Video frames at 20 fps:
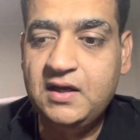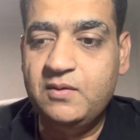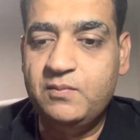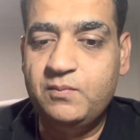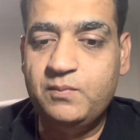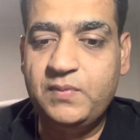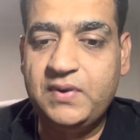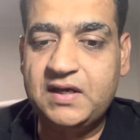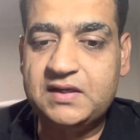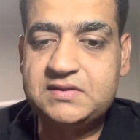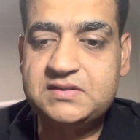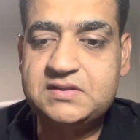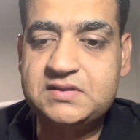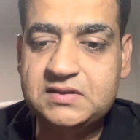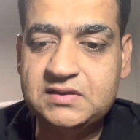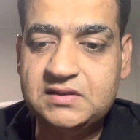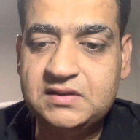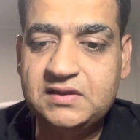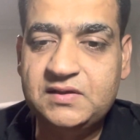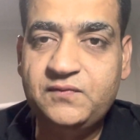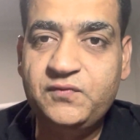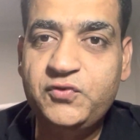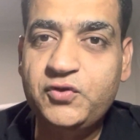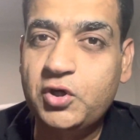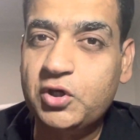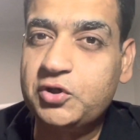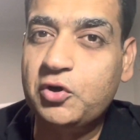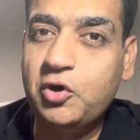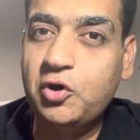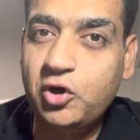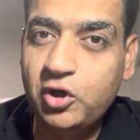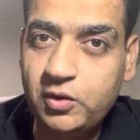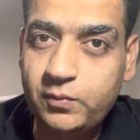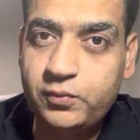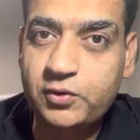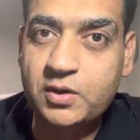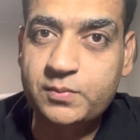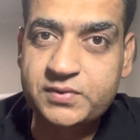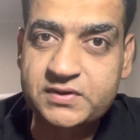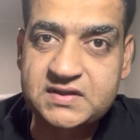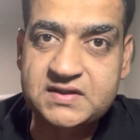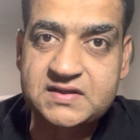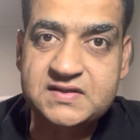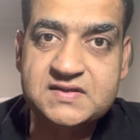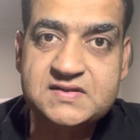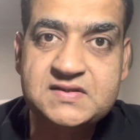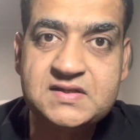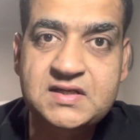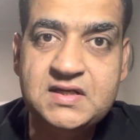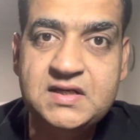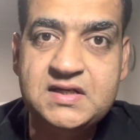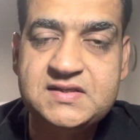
but not all properties.